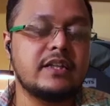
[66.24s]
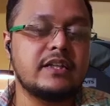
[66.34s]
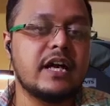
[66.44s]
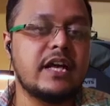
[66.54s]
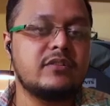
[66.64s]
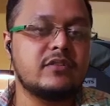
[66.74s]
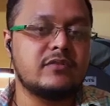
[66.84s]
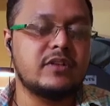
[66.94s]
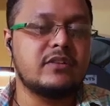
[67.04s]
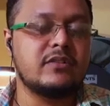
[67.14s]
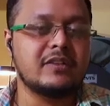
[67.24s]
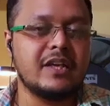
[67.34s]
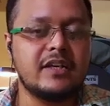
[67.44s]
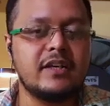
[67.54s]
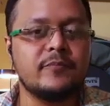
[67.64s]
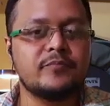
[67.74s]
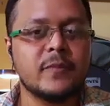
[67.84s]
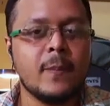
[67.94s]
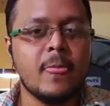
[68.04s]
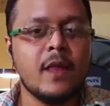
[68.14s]
in the eyes of that society.
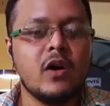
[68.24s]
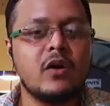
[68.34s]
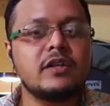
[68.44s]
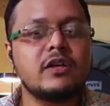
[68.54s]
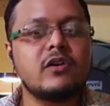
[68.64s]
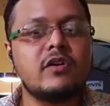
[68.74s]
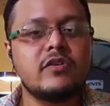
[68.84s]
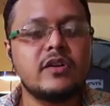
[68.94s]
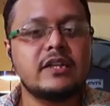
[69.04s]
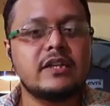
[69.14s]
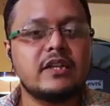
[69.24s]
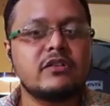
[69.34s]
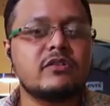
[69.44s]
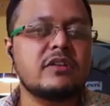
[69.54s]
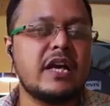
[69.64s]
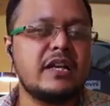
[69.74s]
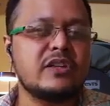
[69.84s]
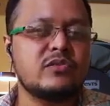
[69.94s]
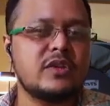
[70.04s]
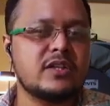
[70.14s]
On the contrary, there are
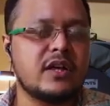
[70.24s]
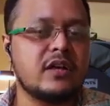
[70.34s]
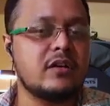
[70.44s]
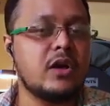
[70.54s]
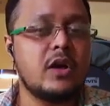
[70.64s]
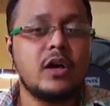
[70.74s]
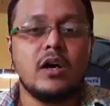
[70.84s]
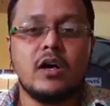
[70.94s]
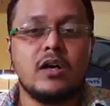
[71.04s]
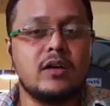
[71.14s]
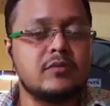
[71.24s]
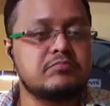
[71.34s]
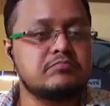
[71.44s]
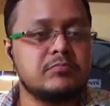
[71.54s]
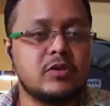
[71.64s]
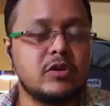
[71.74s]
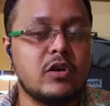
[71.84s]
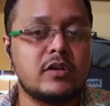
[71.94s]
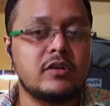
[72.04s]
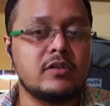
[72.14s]
societies which are uh,
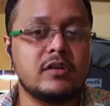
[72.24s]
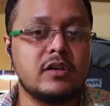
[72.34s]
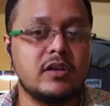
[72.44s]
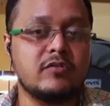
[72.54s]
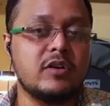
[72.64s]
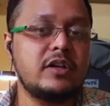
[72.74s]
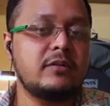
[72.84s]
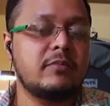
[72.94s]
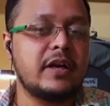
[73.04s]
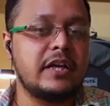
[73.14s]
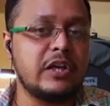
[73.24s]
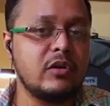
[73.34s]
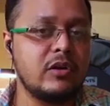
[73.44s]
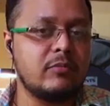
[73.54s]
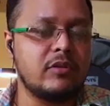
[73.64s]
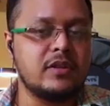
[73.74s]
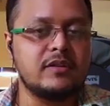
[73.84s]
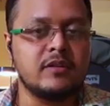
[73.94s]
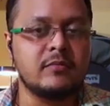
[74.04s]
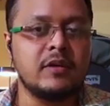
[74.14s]
not governed by
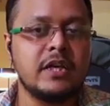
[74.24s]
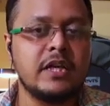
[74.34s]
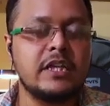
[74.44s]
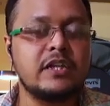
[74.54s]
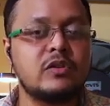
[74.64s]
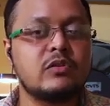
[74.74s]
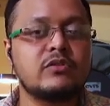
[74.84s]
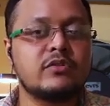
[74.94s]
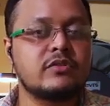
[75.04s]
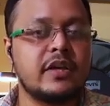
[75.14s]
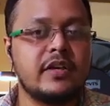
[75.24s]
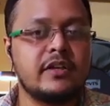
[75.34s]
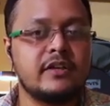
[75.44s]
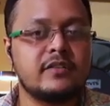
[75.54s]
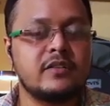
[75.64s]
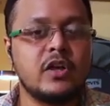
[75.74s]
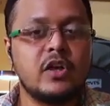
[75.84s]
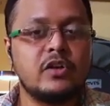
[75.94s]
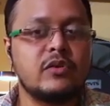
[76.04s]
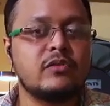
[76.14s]
neoliberalism. In those societies,
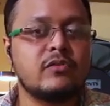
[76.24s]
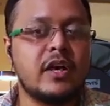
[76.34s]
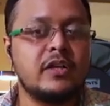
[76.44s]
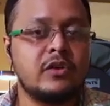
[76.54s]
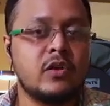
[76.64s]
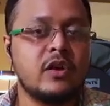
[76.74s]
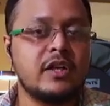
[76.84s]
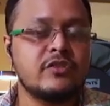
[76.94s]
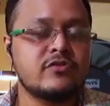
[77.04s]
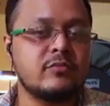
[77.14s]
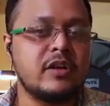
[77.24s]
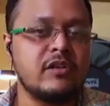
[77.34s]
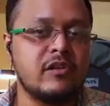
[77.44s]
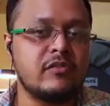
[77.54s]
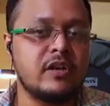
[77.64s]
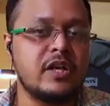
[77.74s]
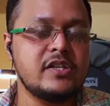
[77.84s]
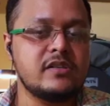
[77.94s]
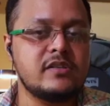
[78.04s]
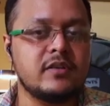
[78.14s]
you will find non instrumental
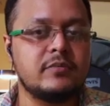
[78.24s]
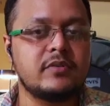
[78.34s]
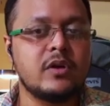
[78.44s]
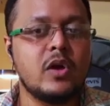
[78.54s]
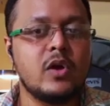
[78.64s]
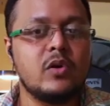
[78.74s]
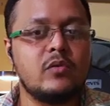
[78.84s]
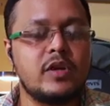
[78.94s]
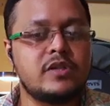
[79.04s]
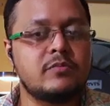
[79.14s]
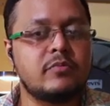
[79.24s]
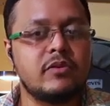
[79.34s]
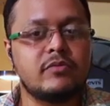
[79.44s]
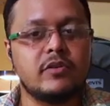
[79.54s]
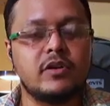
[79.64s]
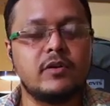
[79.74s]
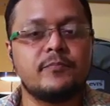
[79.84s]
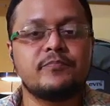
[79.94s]
relationships which prefer